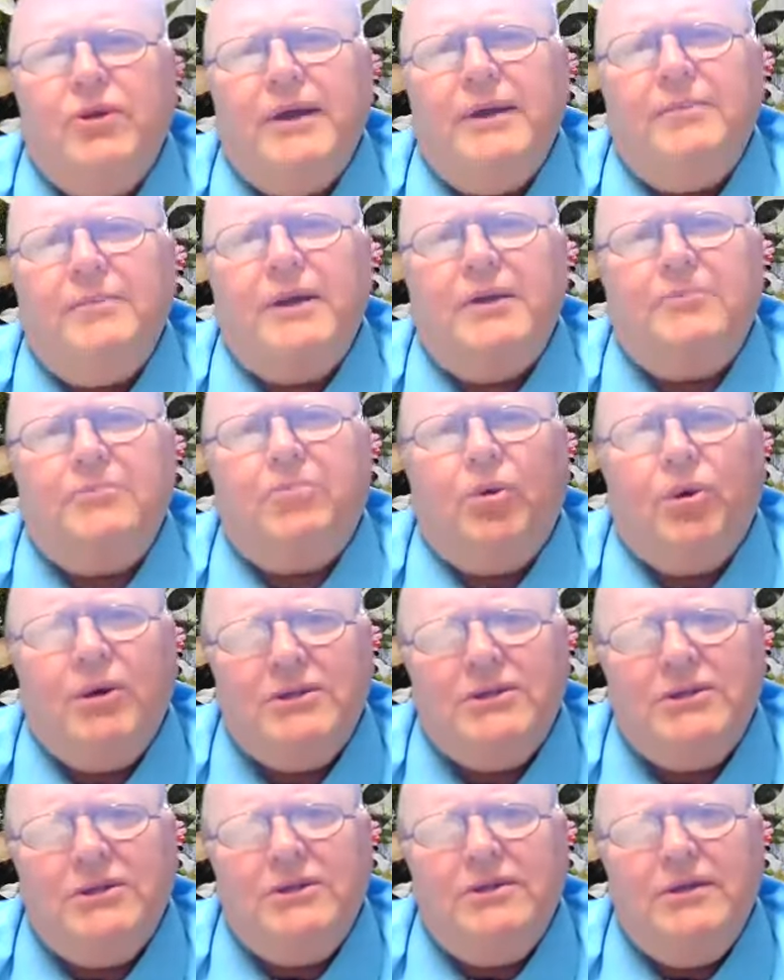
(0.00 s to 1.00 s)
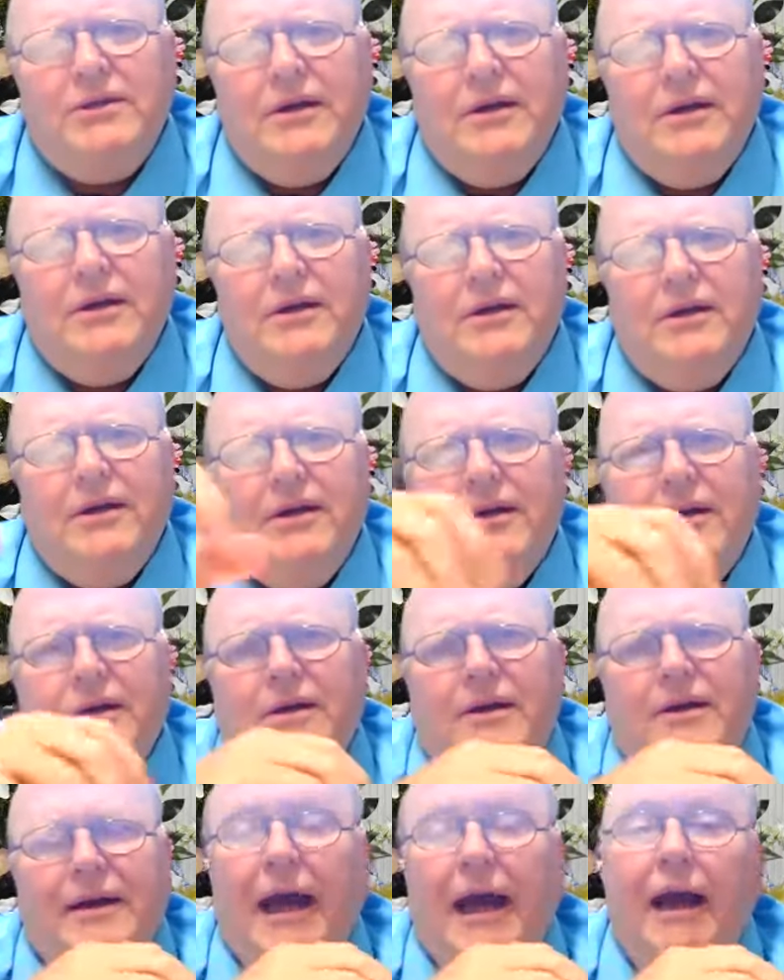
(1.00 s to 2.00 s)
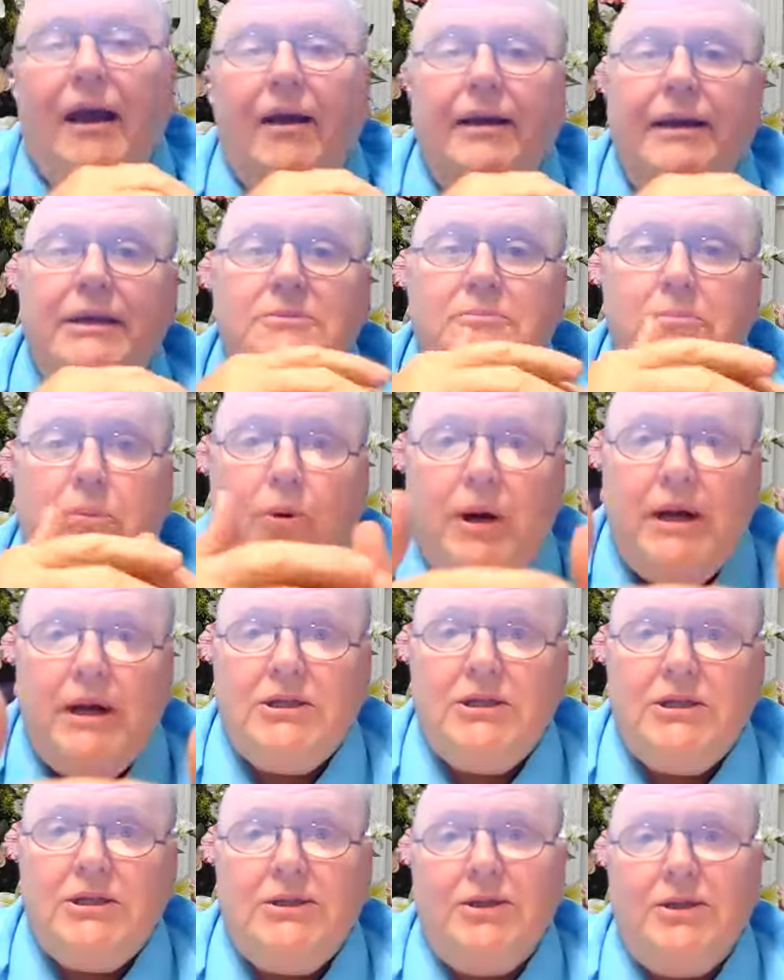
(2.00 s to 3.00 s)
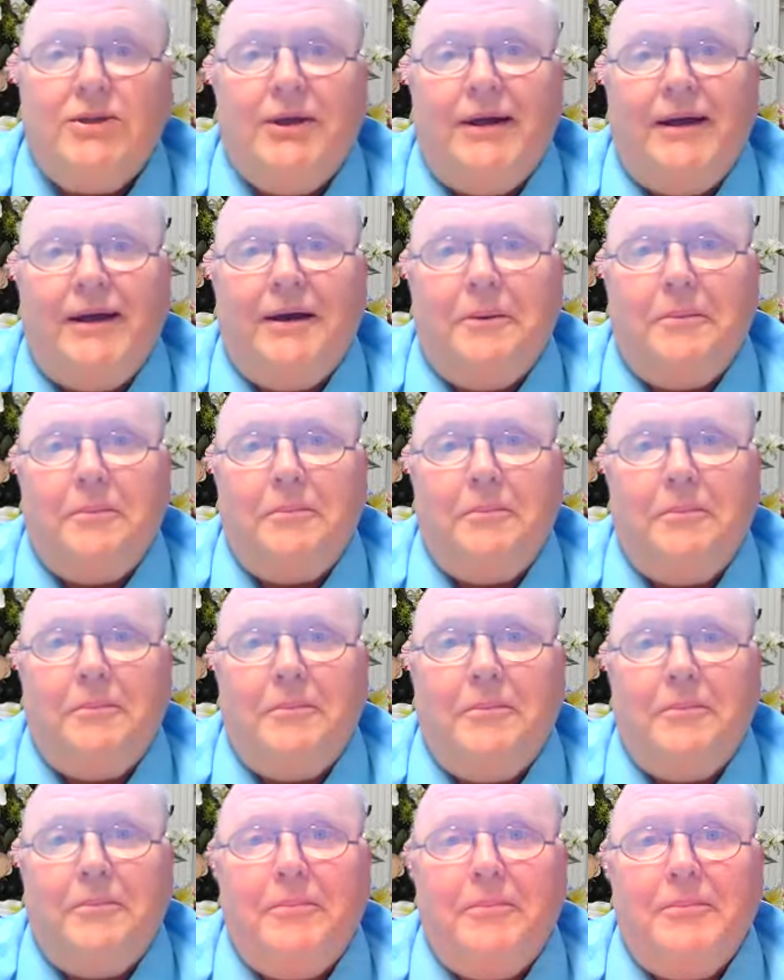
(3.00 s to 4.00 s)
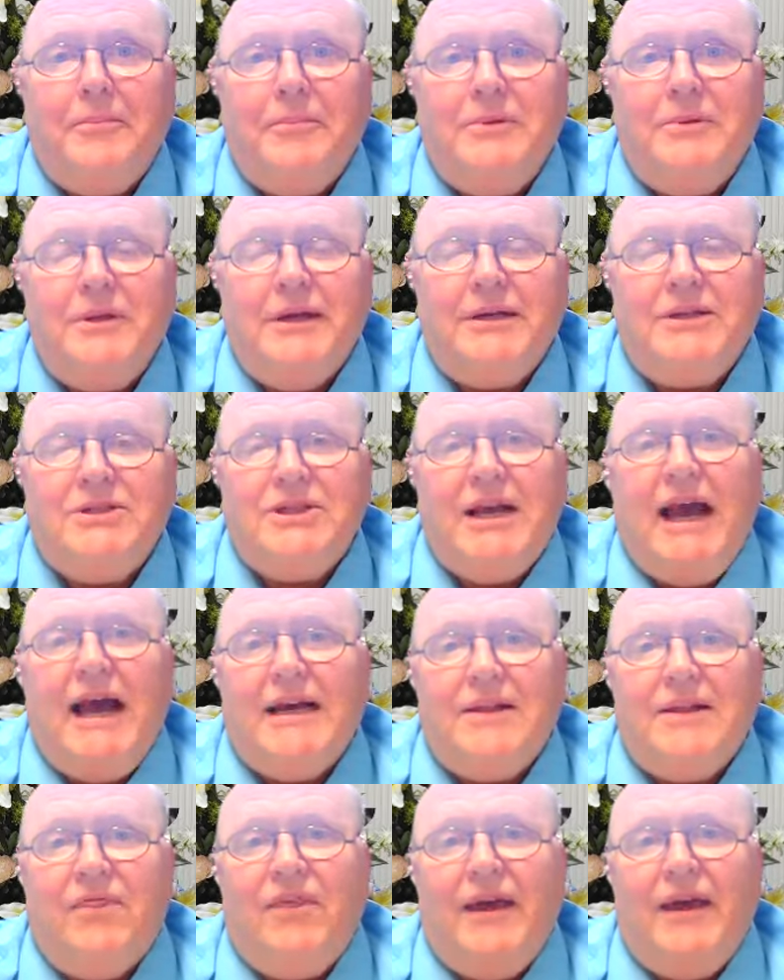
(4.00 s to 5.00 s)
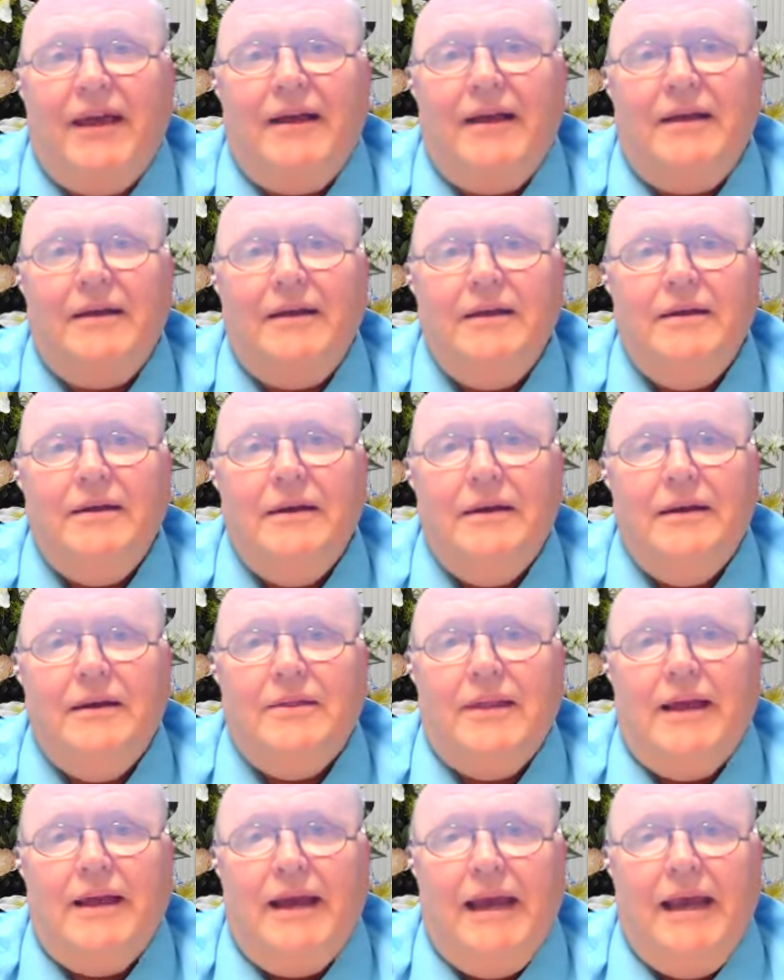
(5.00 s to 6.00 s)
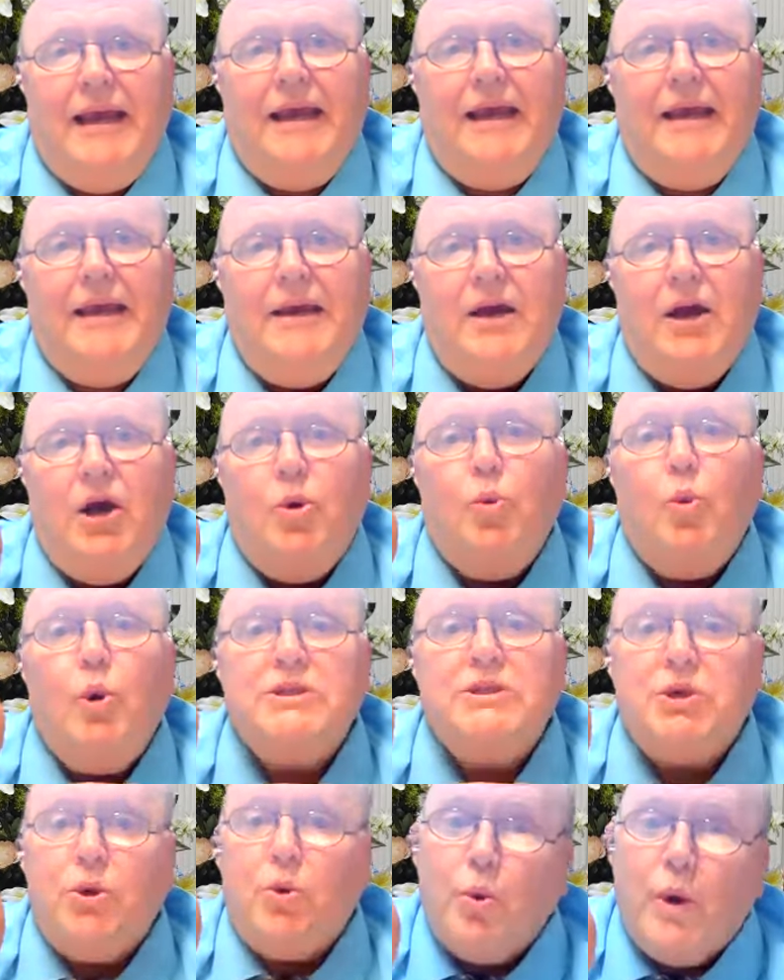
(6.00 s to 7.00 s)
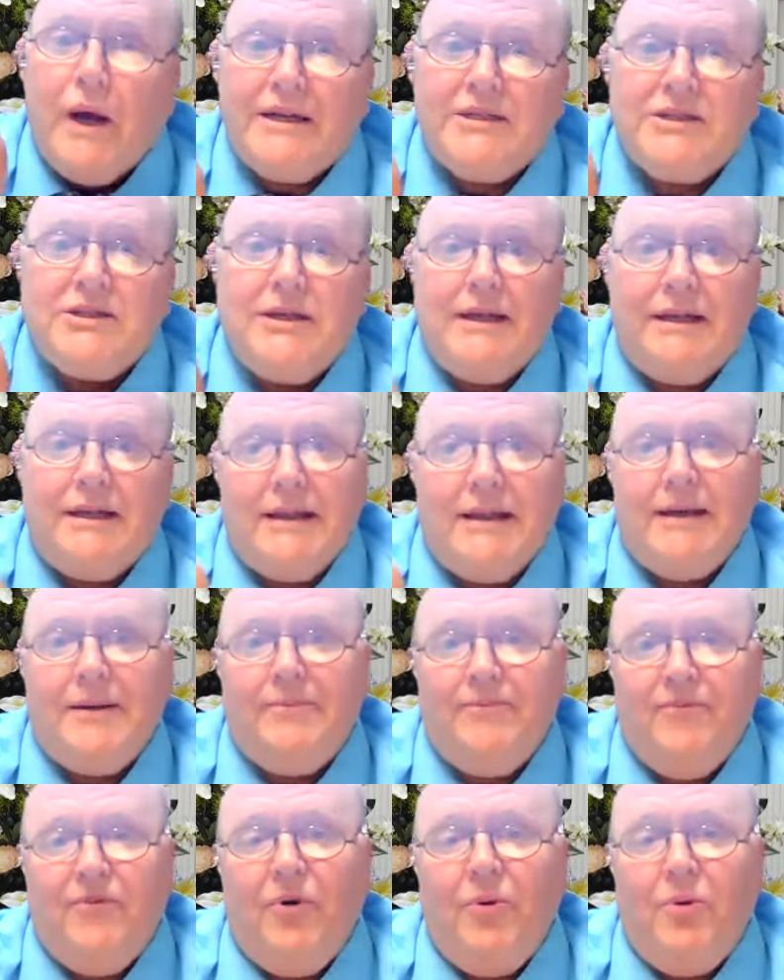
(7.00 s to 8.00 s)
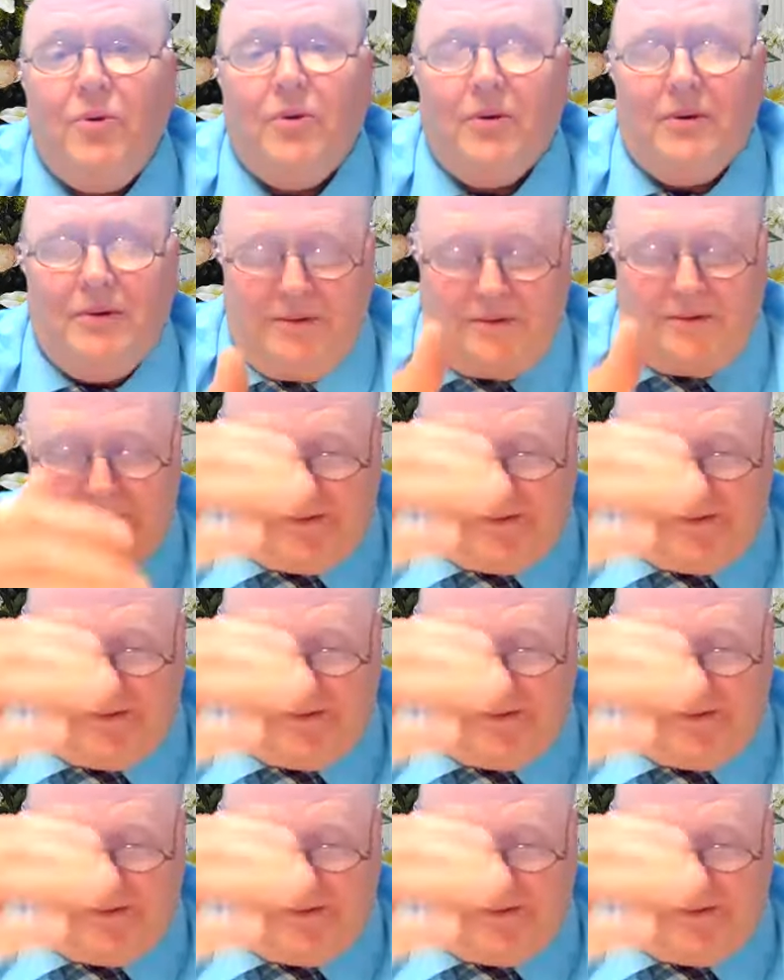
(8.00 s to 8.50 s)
them in prison. Now he's preaching to them the exact thing that he was arresting them for.